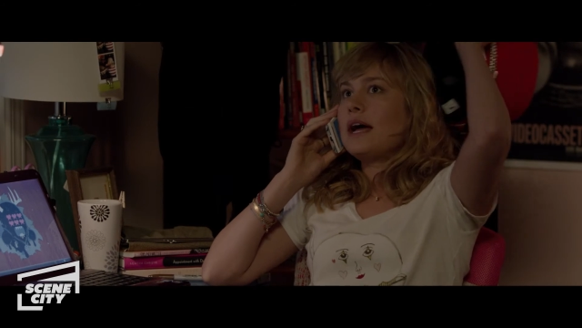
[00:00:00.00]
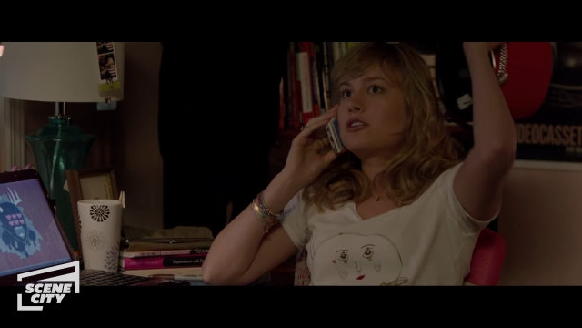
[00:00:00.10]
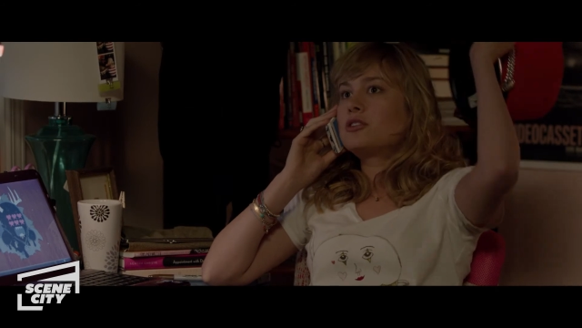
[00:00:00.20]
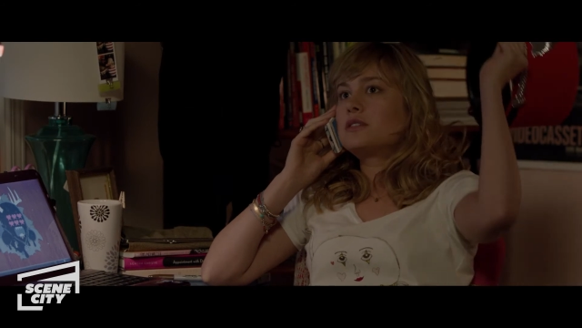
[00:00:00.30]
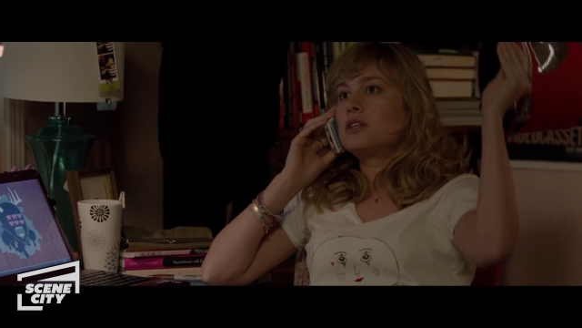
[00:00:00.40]

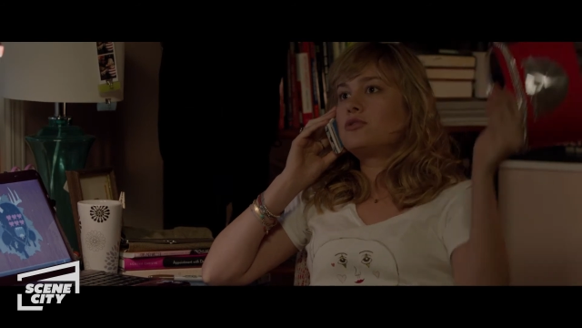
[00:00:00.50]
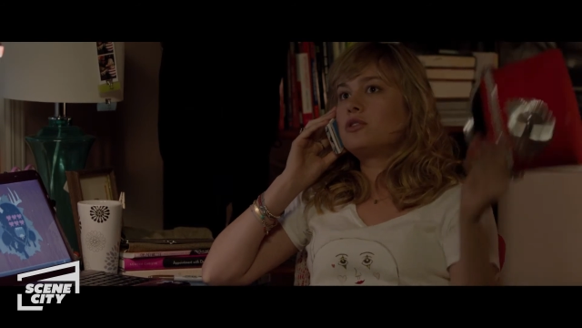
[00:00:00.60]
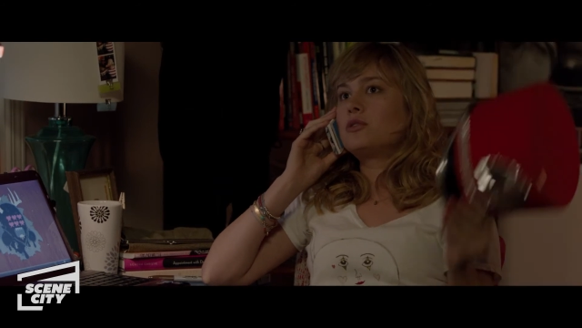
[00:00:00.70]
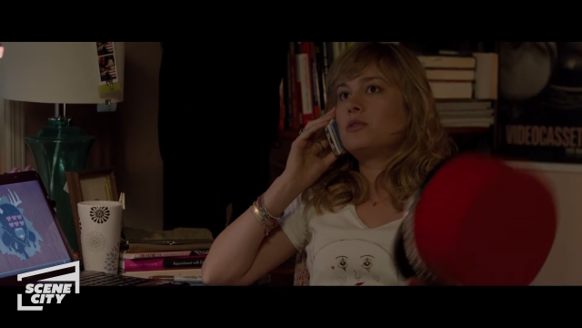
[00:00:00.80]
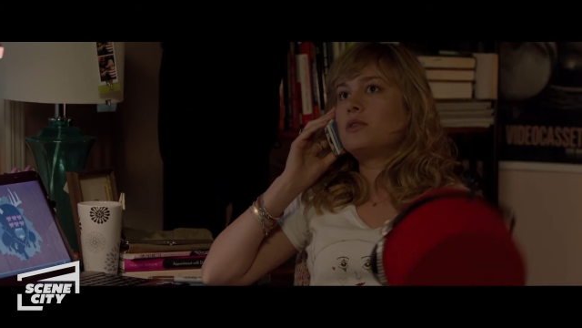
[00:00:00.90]
Actually, that's not
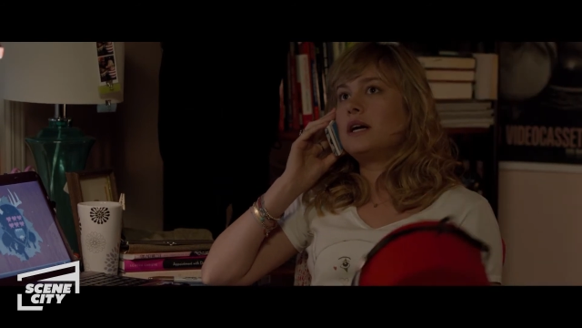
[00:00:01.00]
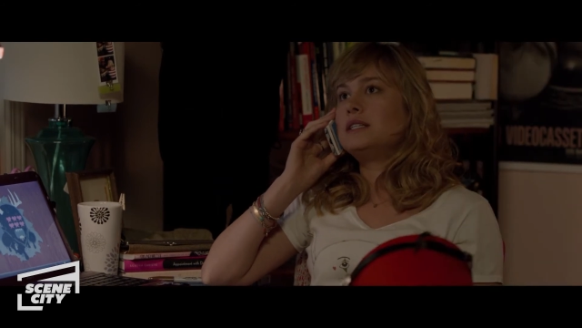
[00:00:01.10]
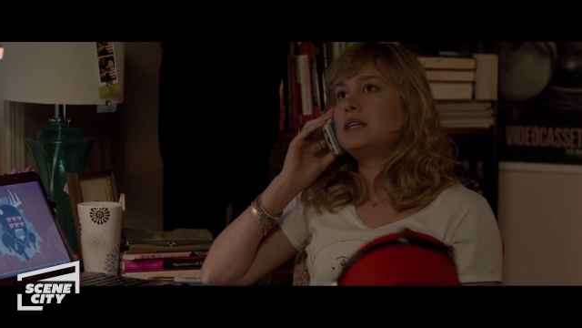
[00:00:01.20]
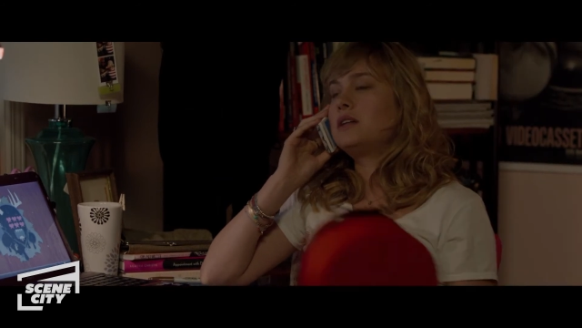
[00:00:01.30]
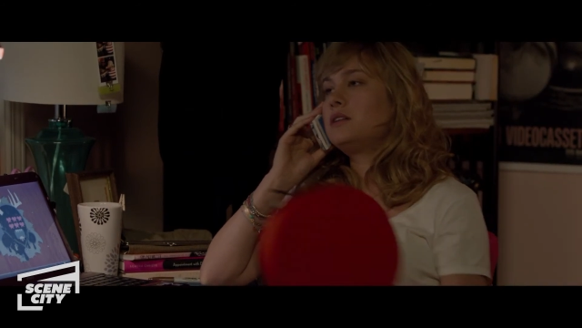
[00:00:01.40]
true. I
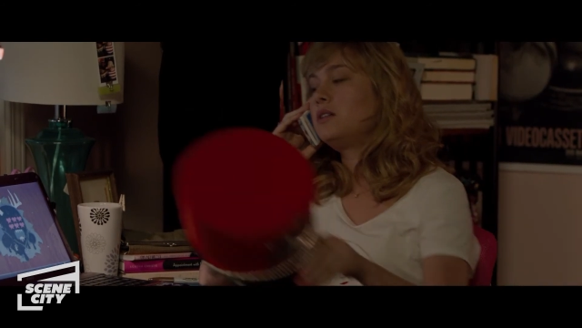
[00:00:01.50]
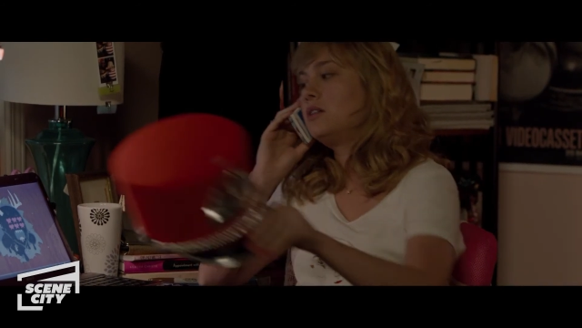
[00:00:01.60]
did.